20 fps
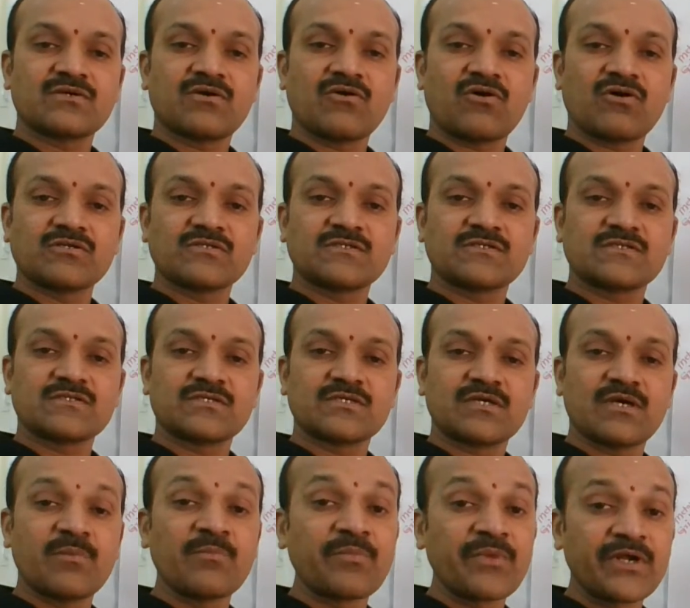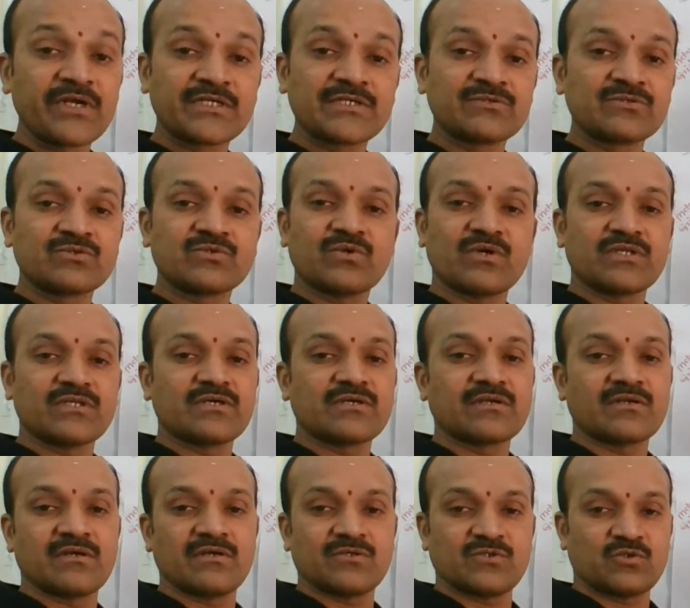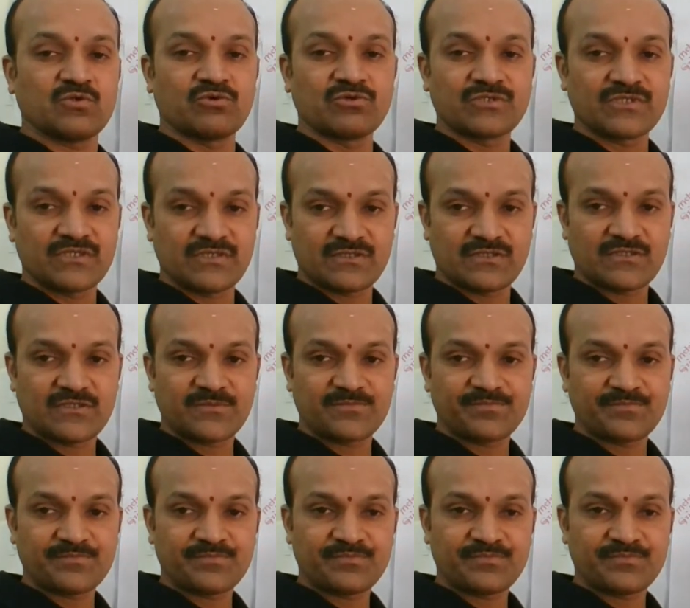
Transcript: cost comparative to other sources.